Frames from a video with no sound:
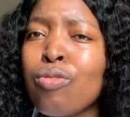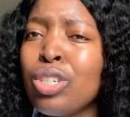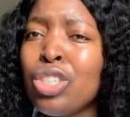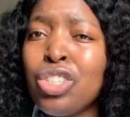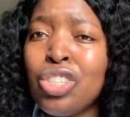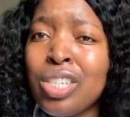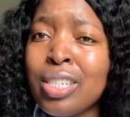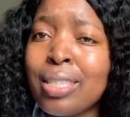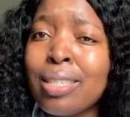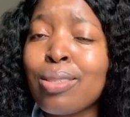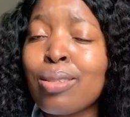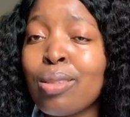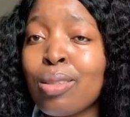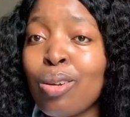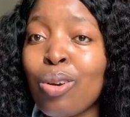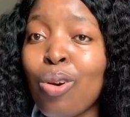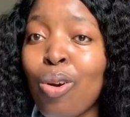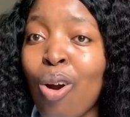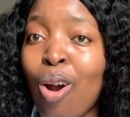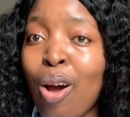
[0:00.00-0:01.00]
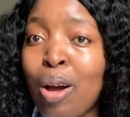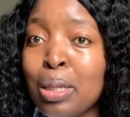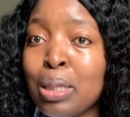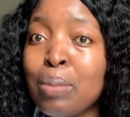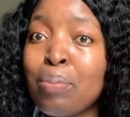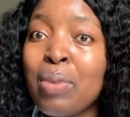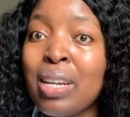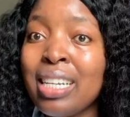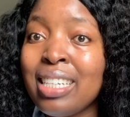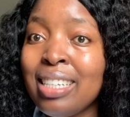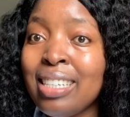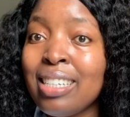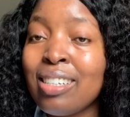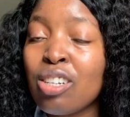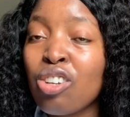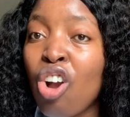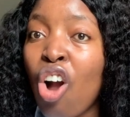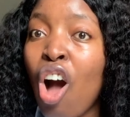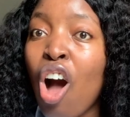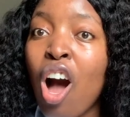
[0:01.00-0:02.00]
Jesus on the cross, but
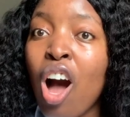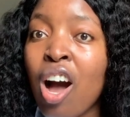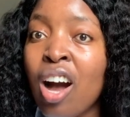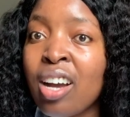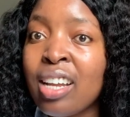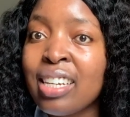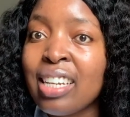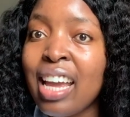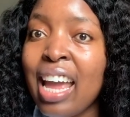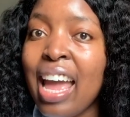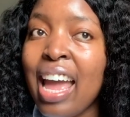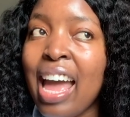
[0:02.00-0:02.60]
God